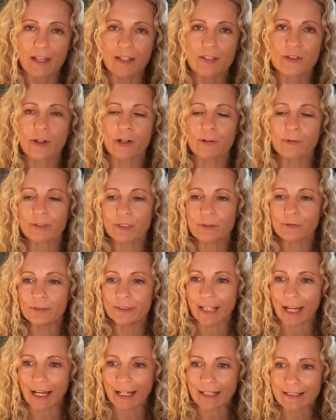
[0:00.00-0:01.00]
So I renewed
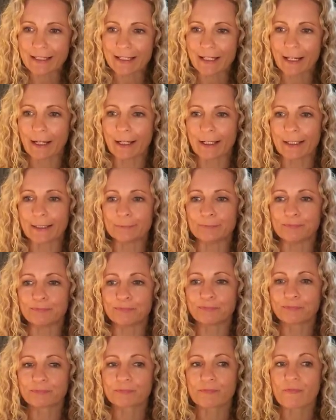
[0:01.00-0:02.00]
that.
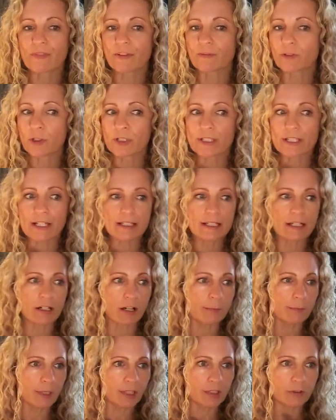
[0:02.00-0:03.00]
Um, of course, I did
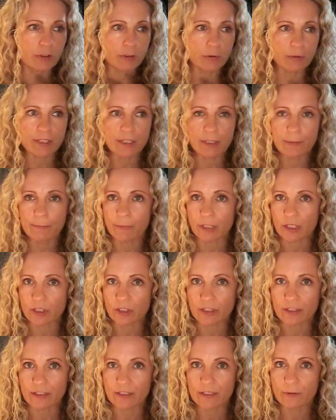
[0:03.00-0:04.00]
all my usual
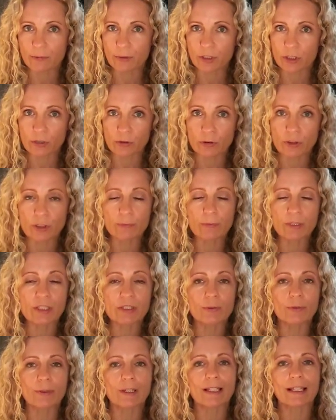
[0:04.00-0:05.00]
submissions, which you should be
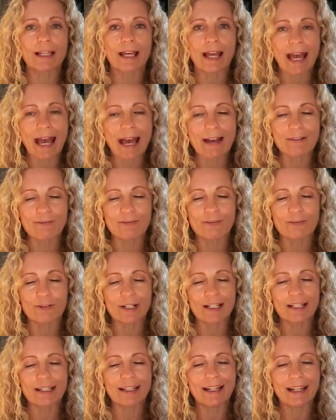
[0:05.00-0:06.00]
doing
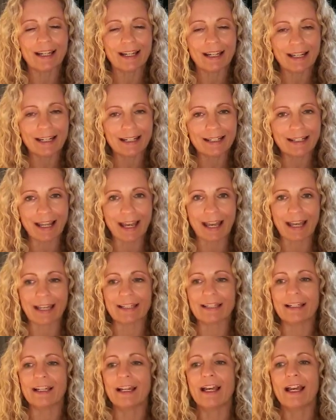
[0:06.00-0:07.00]
every
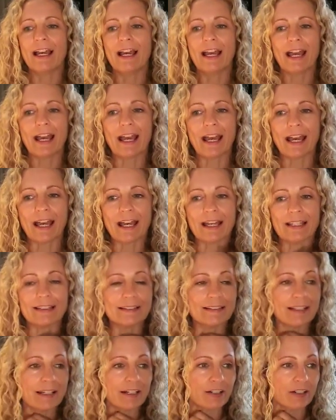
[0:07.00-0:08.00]
day
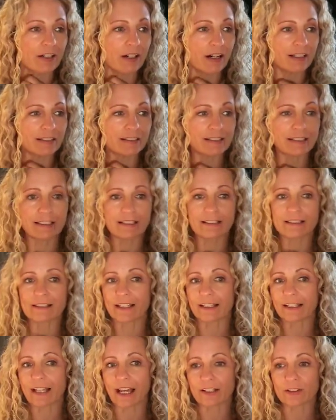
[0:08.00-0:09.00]
and they're on things
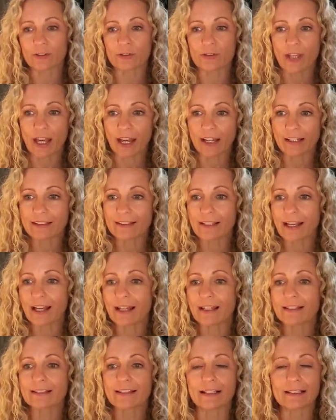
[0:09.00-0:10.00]
like Actors
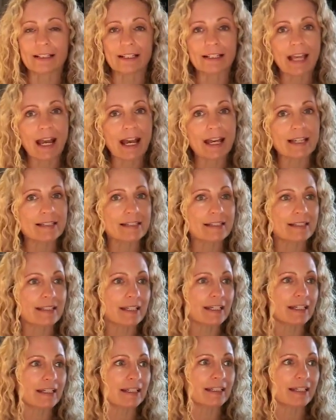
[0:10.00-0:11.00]
Access, LA
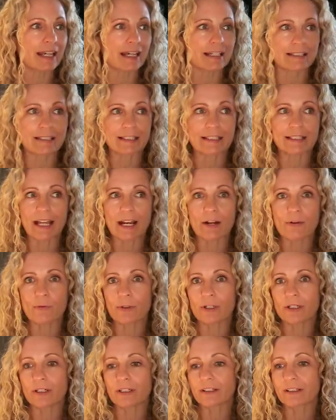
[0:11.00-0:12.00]
Casting, Casting
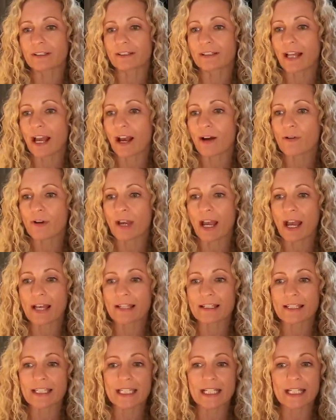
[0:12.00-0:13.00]
Networks, Now
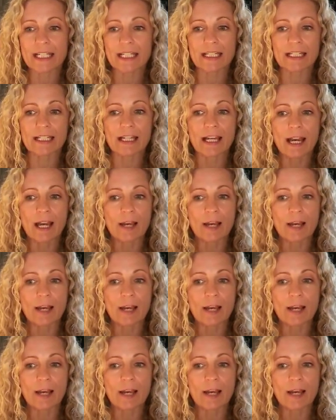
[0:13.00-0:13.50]
Casting,